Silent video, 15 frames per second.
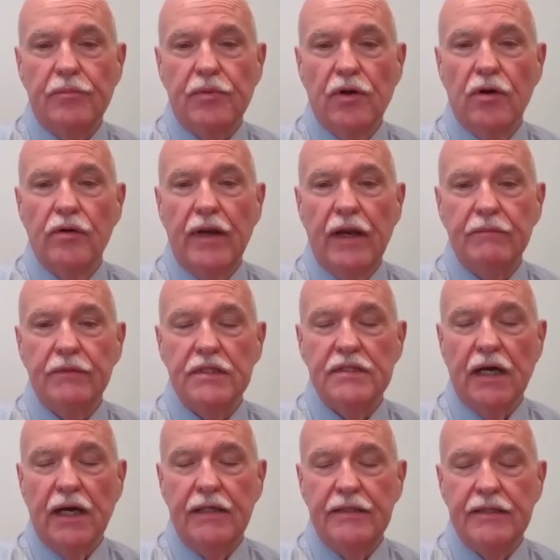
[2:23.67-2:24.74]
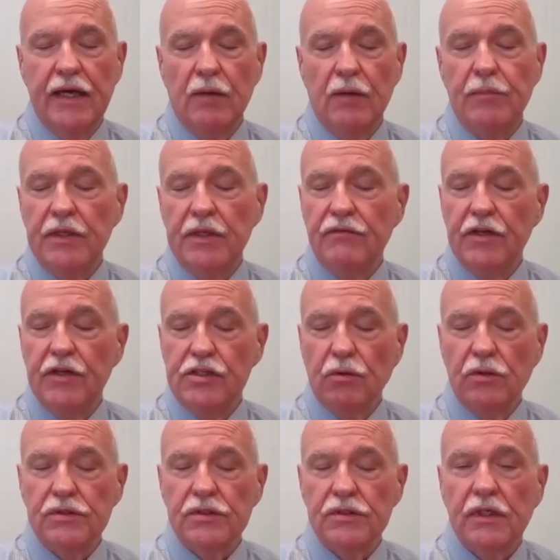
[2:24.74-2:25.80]
program designed to help
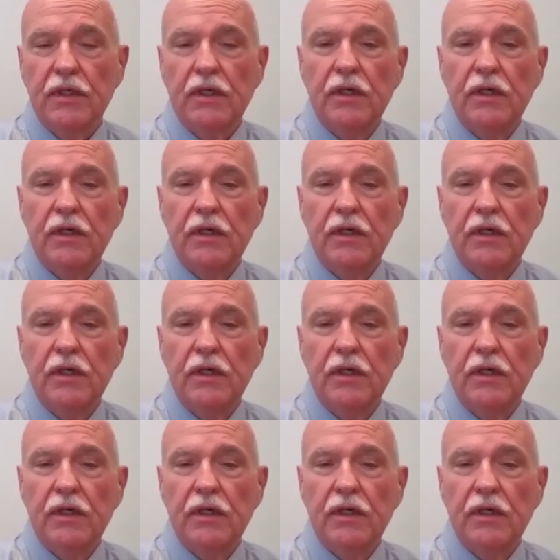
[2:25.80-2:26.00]
individuals